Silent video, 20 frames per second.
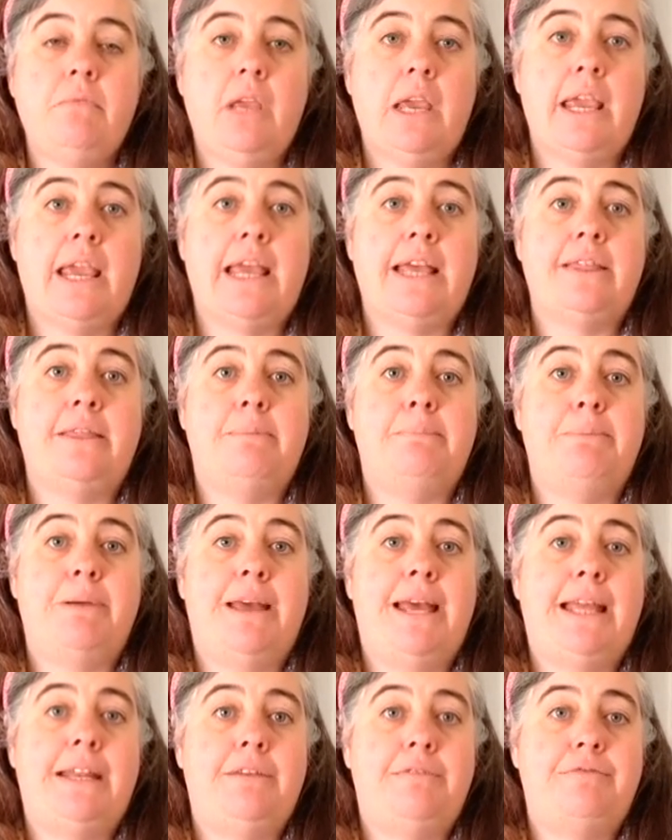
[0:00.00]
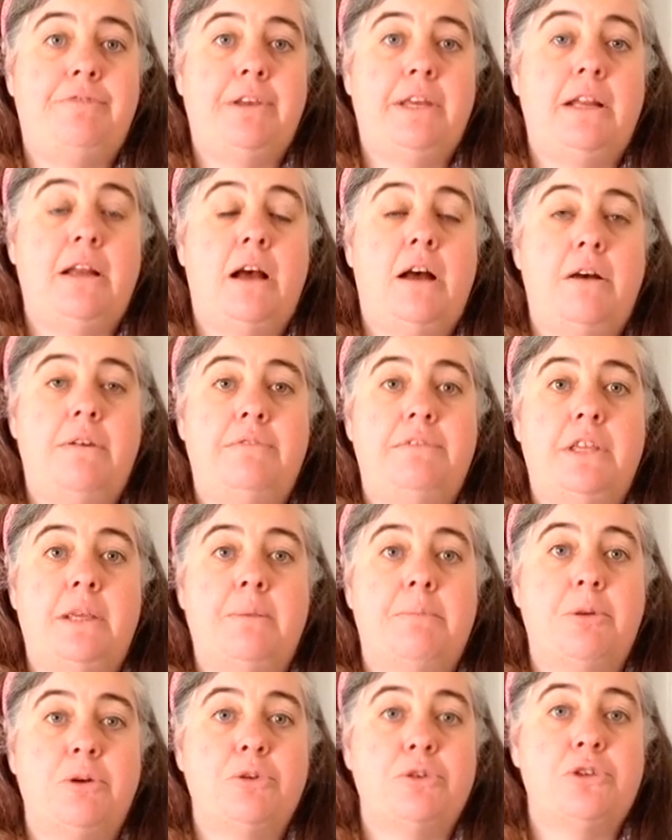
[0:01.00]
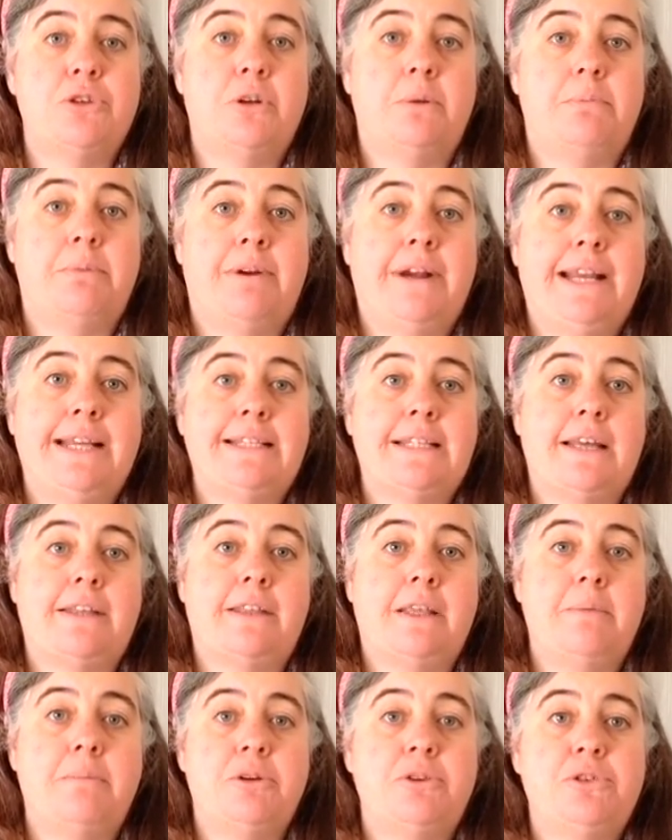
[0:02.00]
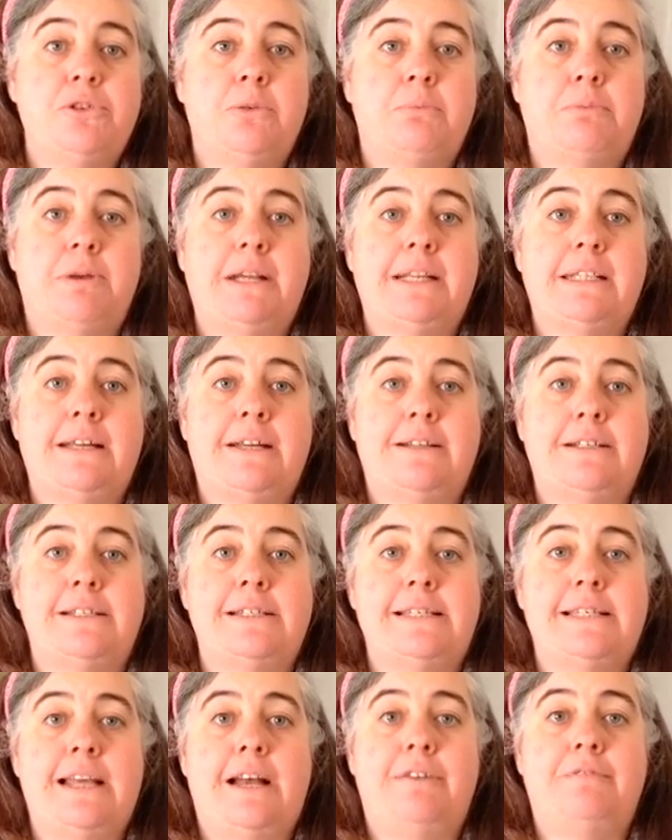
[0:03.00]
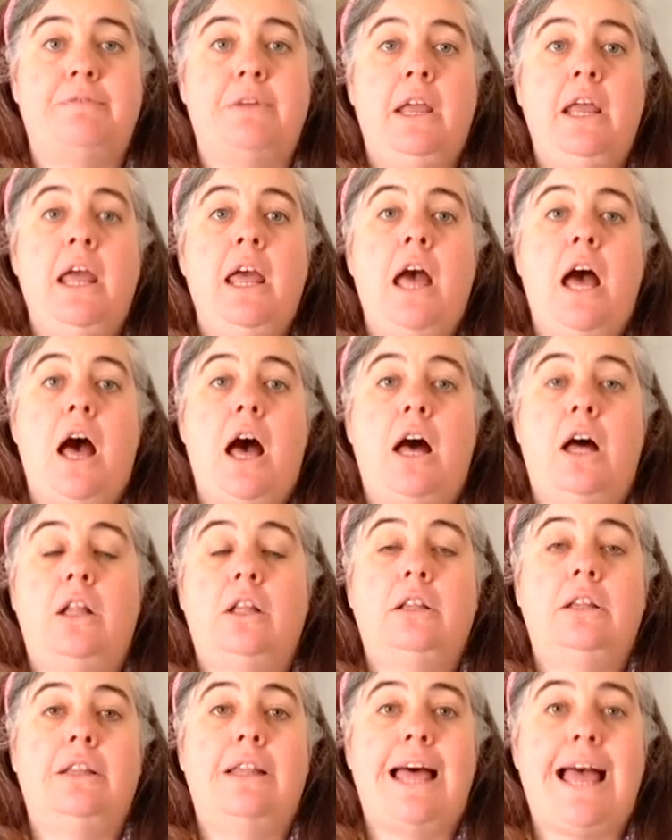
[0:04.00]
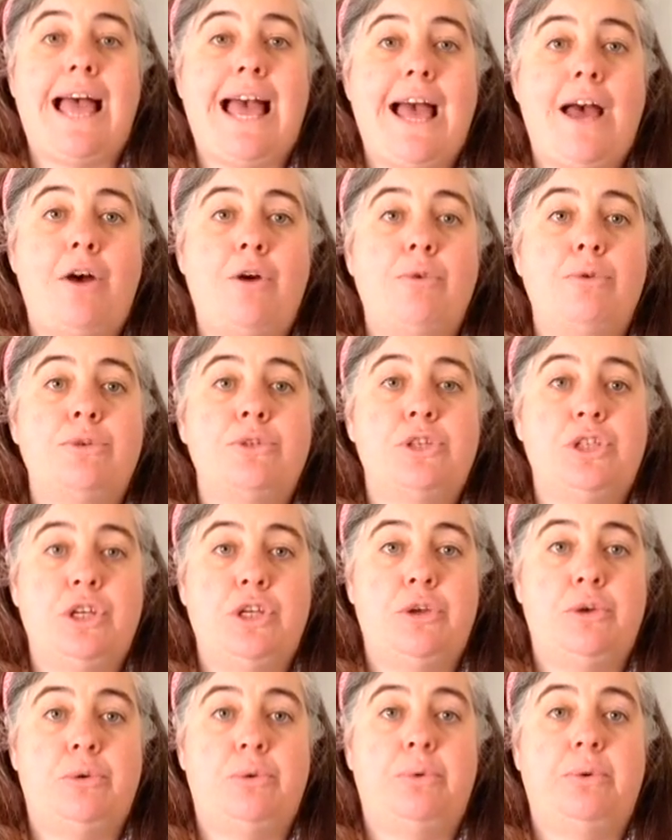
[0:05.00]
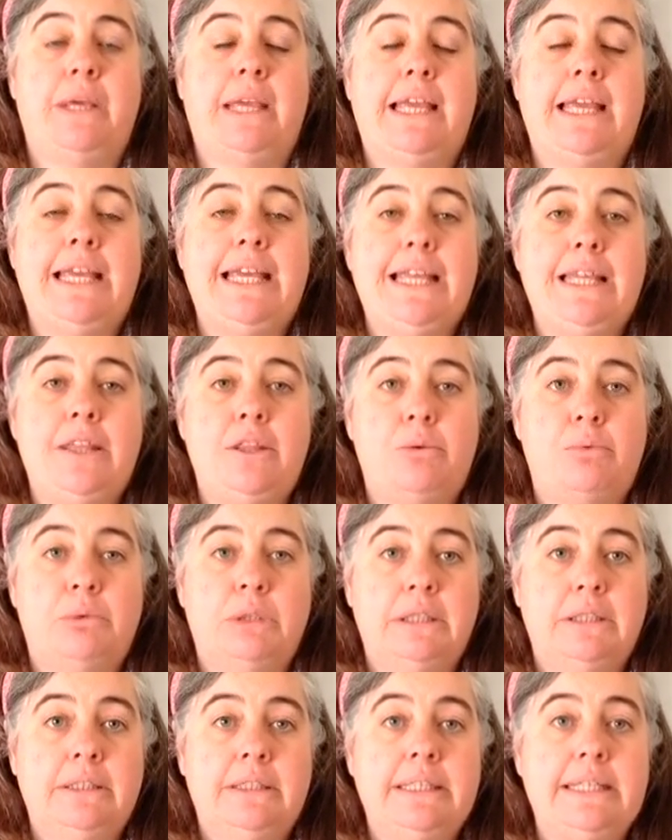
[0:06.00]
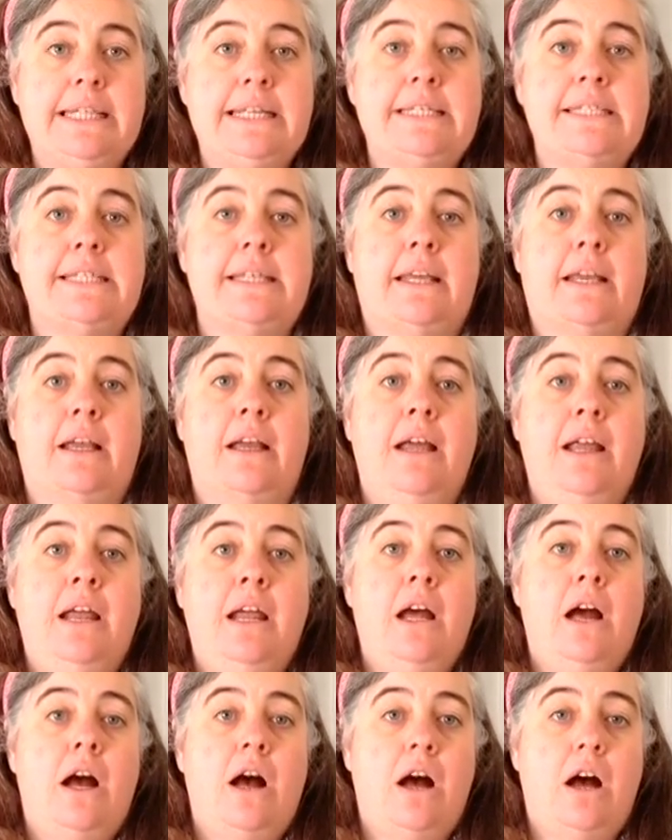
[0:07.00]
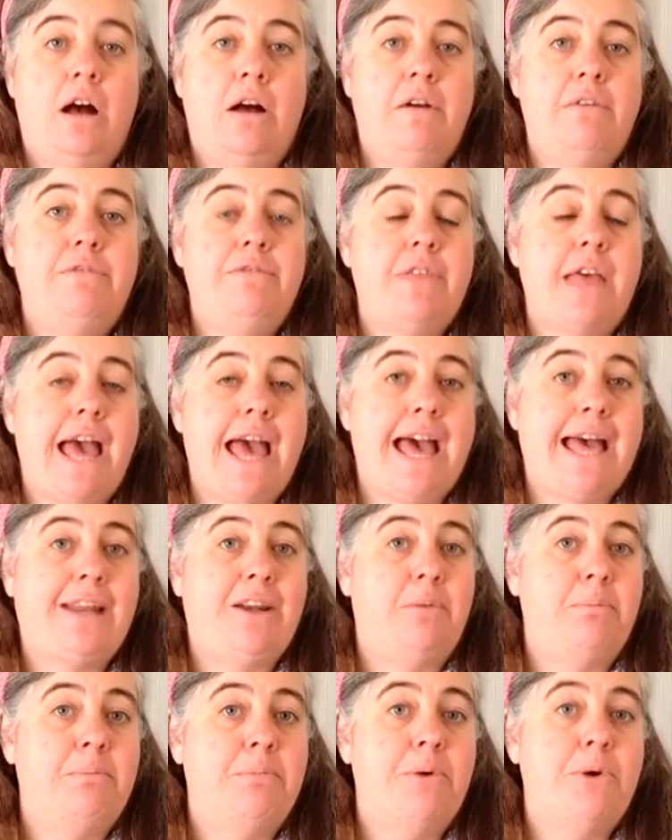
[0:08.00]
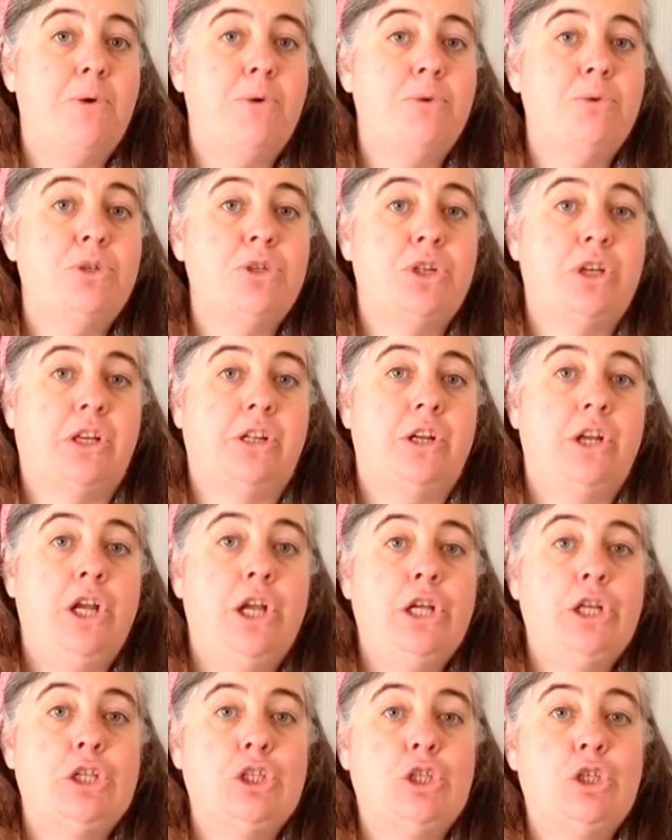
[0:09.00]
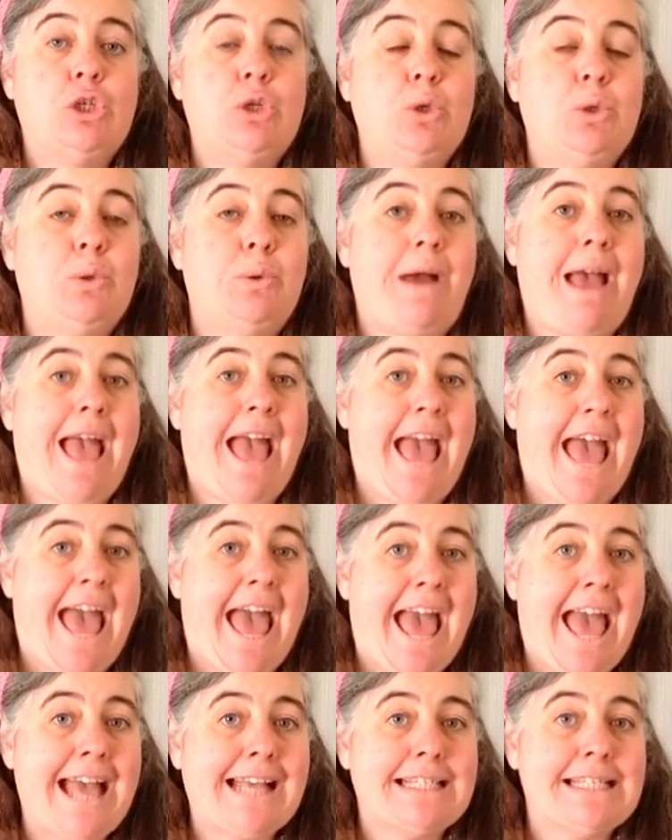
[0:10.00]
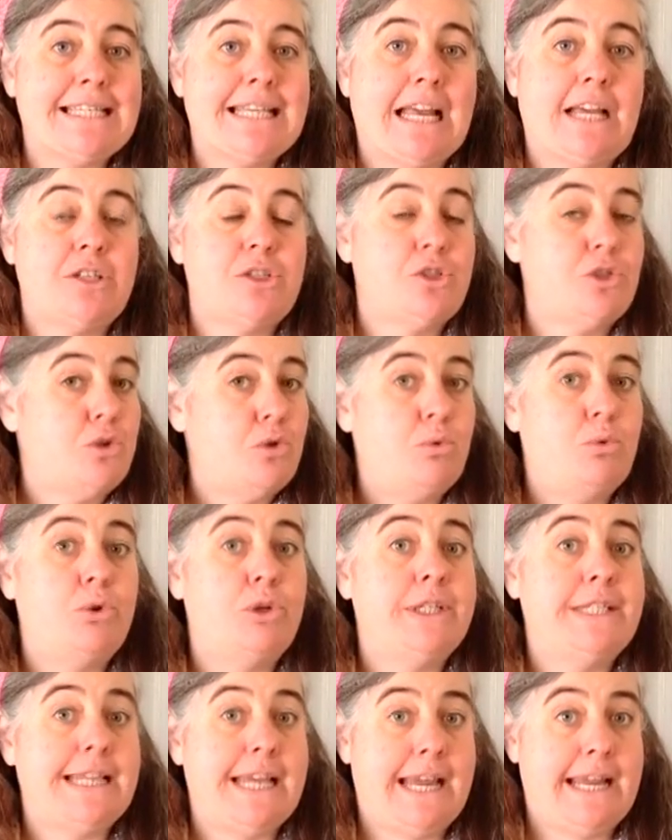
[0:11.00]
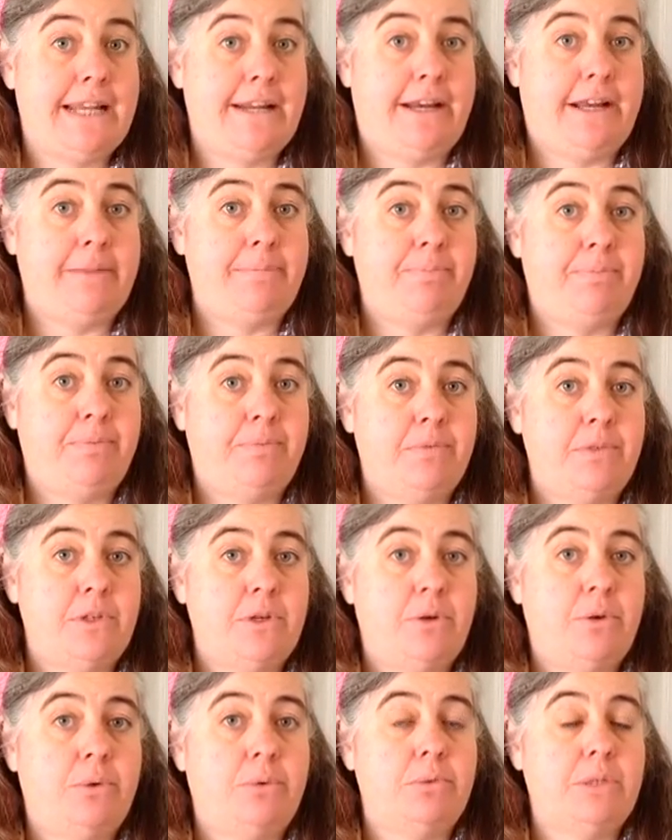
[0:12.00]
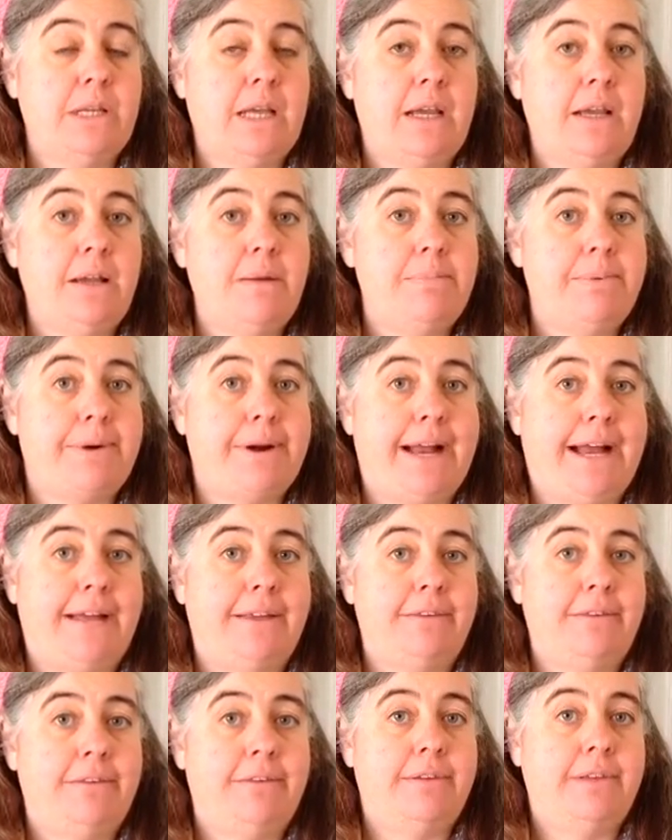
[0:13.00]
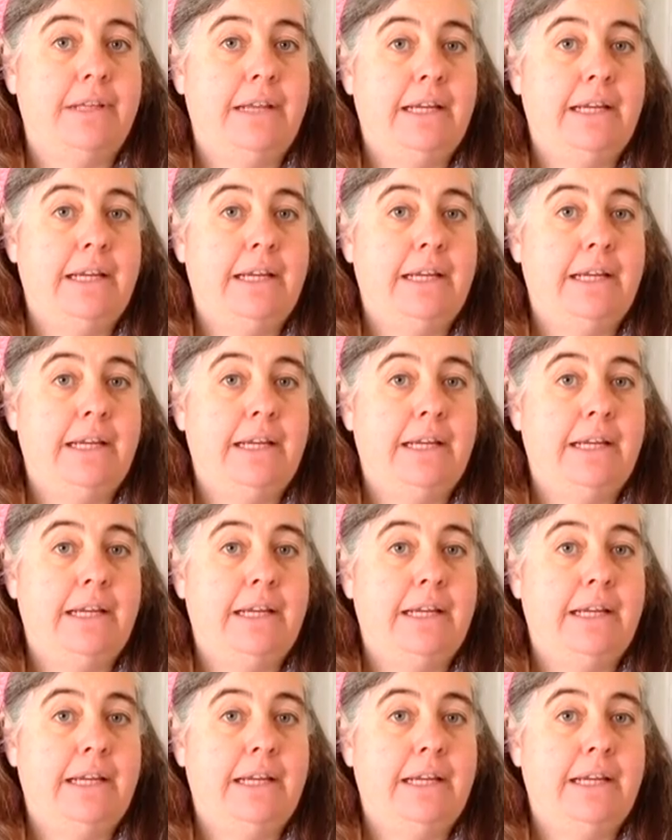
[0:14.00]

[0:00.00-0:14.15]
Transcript: and the benefit of the emotional breakdown. The emotional breakdown itself allows you, in the releasing of that emotion, to access stored data. So take a breath